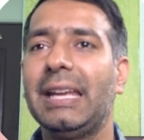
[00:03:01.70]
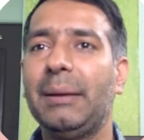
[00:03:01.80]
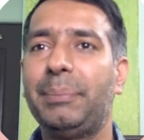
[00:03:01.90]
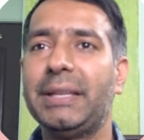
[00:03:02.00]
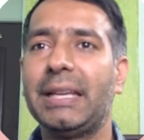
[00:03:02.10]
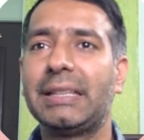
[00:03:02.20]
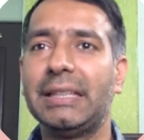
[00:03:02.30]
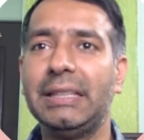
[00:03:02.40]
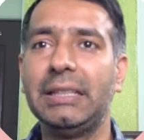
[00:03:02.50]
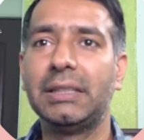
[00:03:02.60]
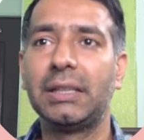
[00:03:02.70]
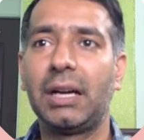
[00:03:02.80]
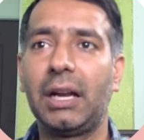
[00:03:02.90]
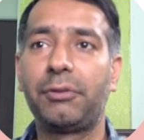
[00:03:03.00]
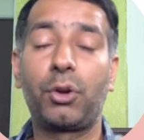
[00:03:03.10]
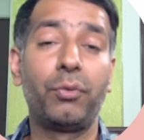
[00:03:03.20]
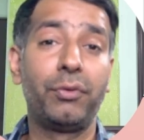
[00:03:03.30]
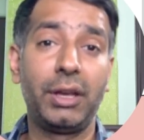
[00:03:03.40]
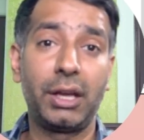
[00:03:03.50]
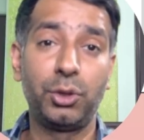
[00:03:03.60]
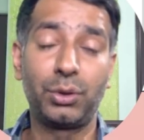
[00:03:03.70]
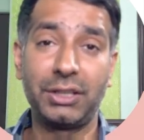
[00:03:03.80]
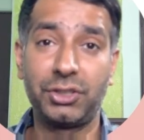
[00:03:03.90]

API key, from where you can